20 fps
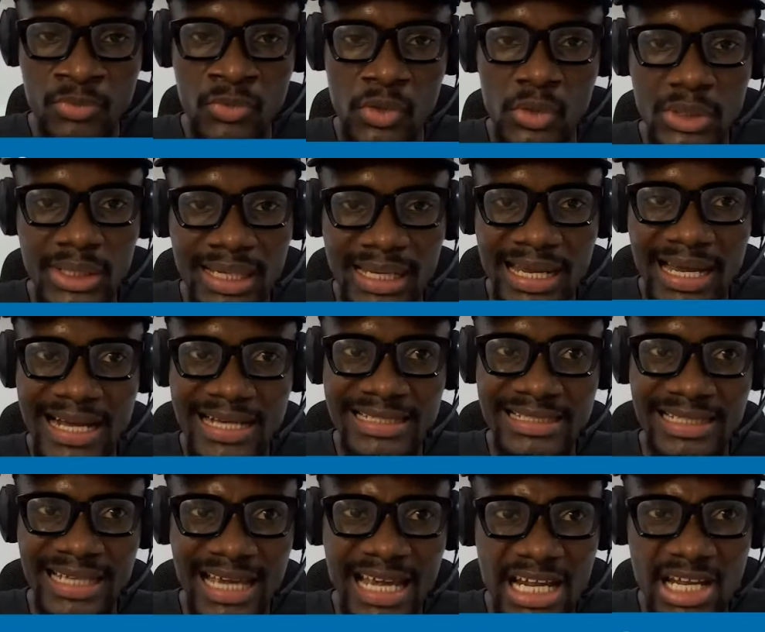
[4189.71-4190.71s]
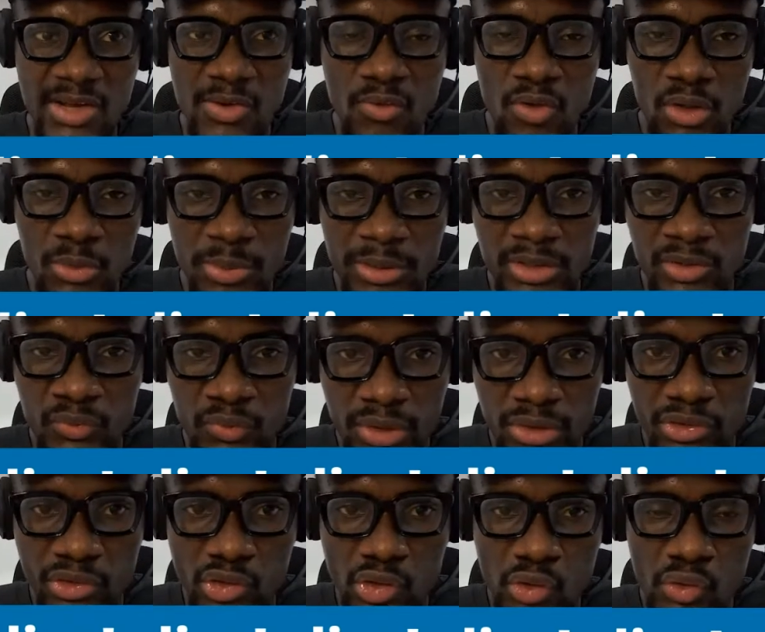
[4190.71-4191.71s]
You can ask any WordPress
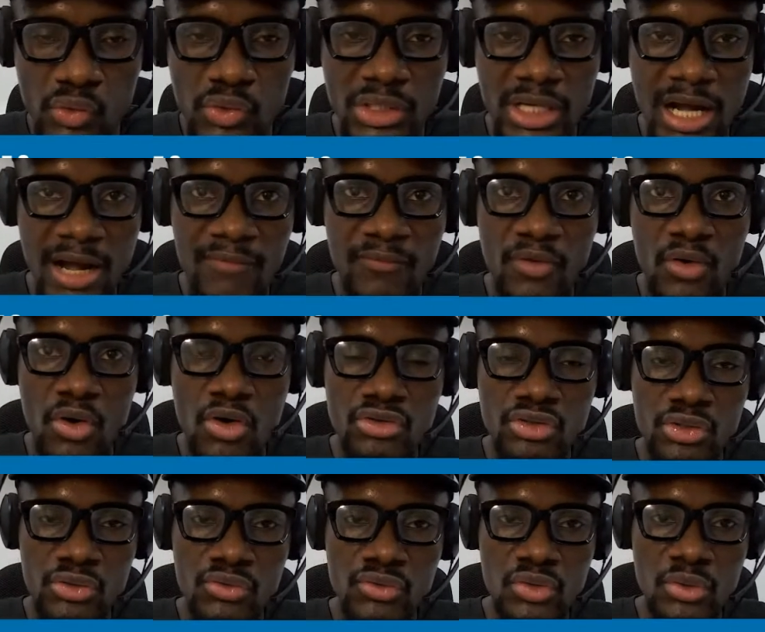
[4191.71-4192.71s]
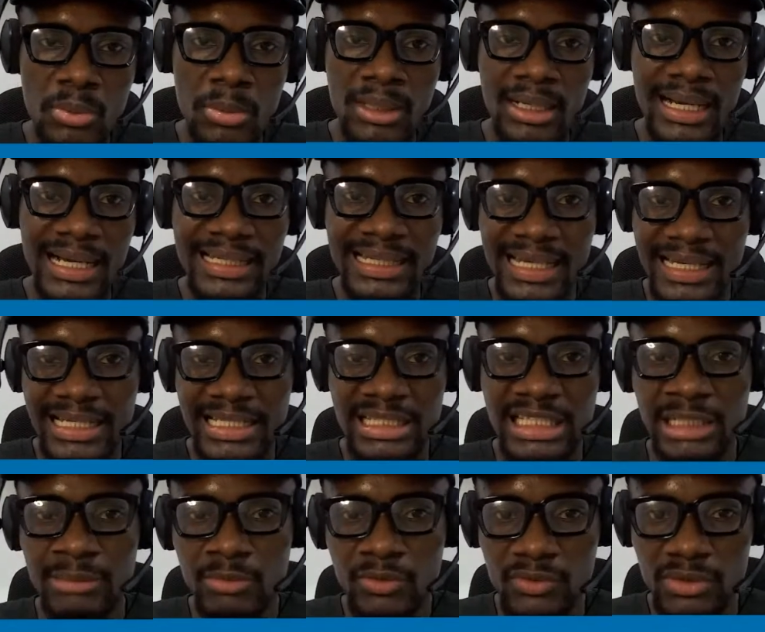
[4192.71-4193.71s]
question you have on the group at any
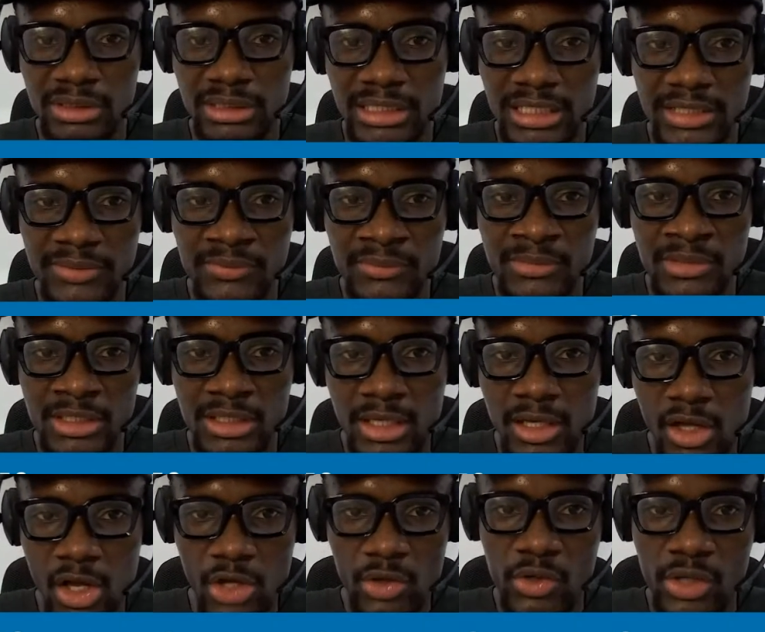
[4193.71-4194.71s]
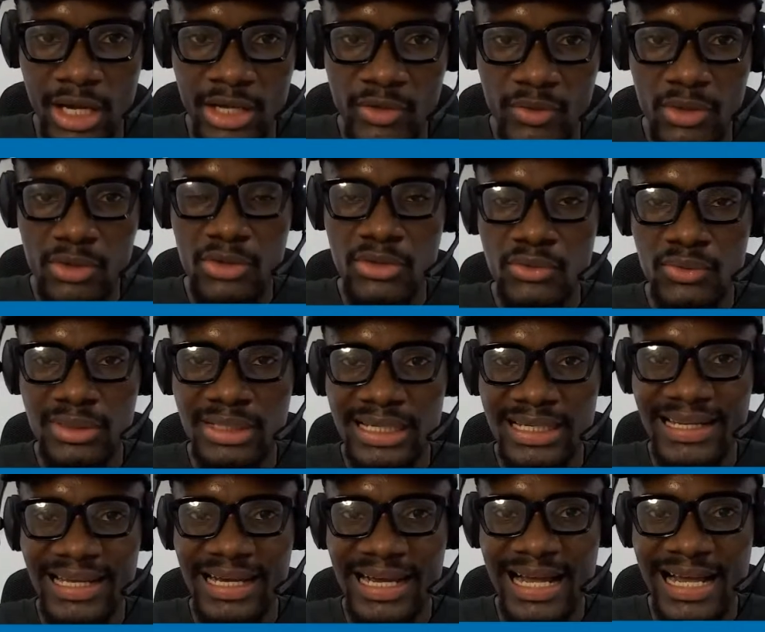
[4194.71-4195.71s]
time of the day, and you're going to get
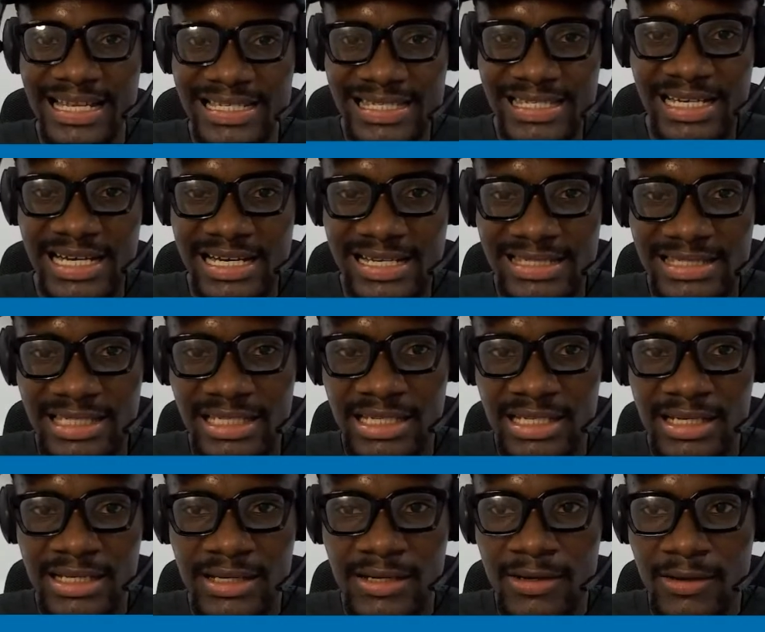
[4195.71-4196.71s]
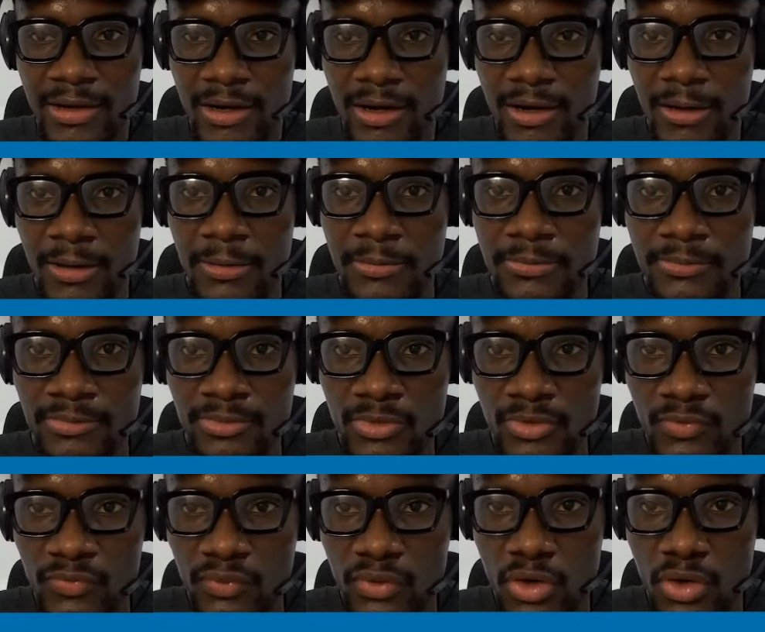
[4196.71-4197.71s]
answers uh,
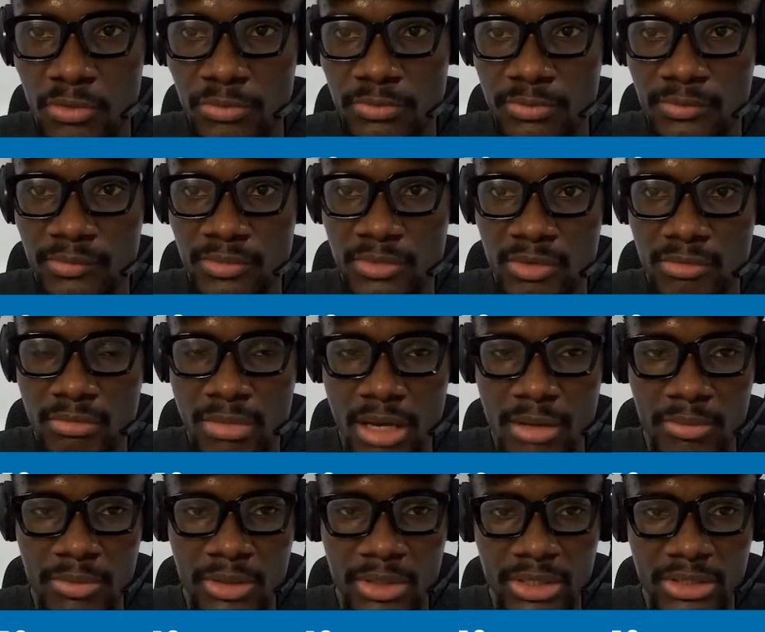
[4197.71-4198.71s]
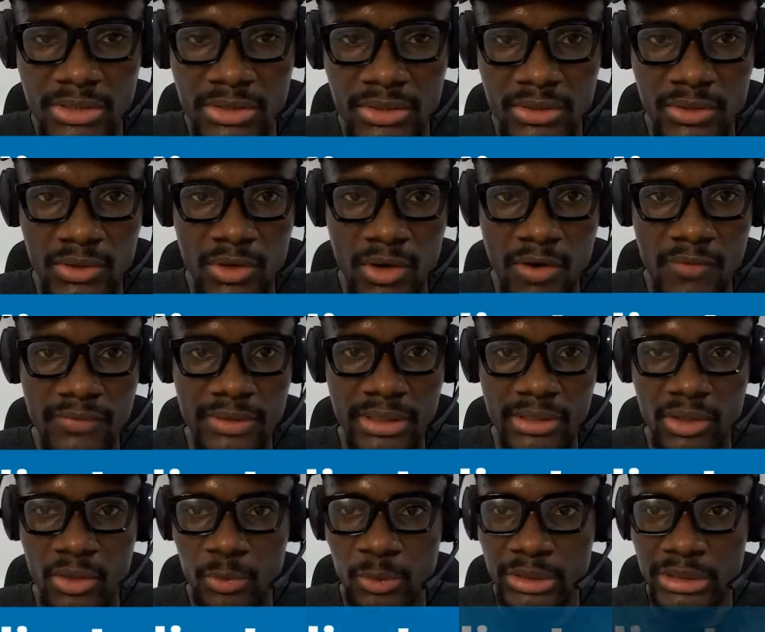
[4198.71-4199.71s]
from members of the
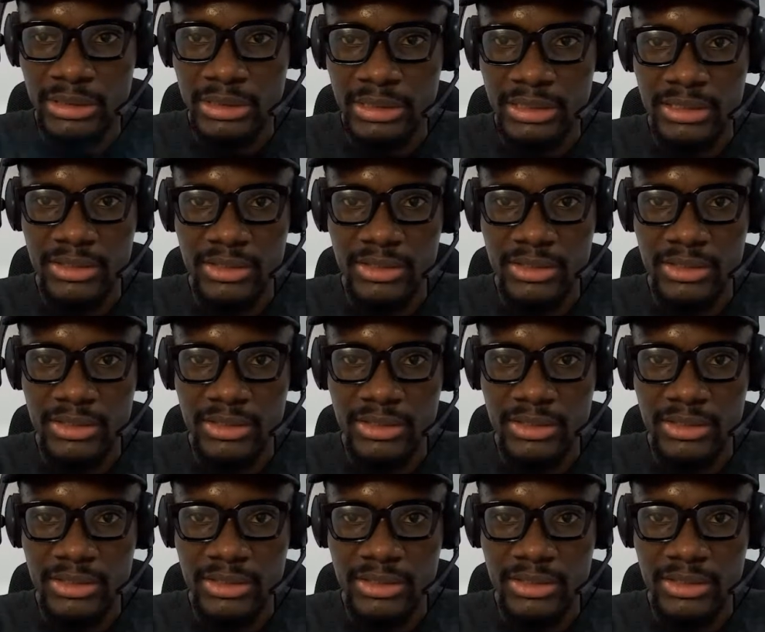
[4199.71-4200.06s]
community.